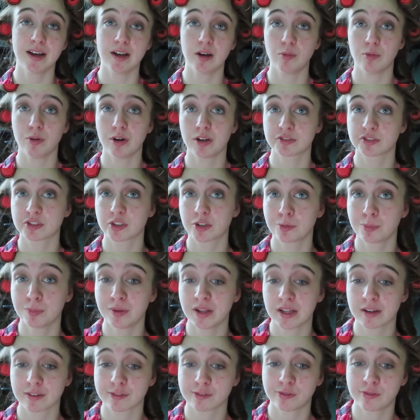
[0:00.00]
I watched
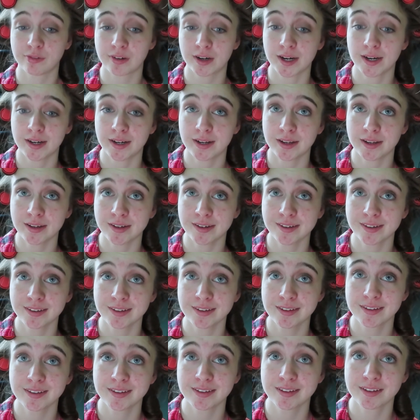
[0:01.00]
Black Friday
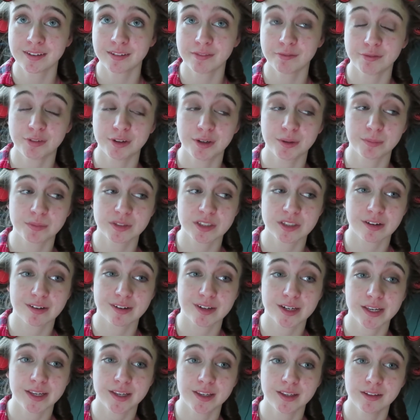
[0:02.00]
from
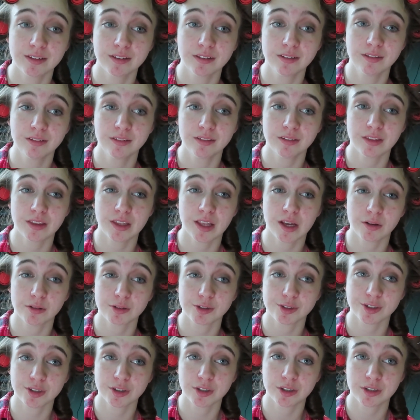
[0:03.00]
Star Kids. That
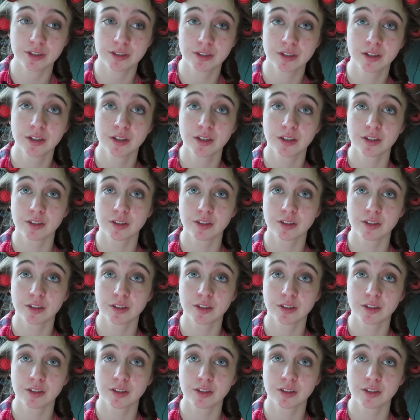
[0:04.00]
was good.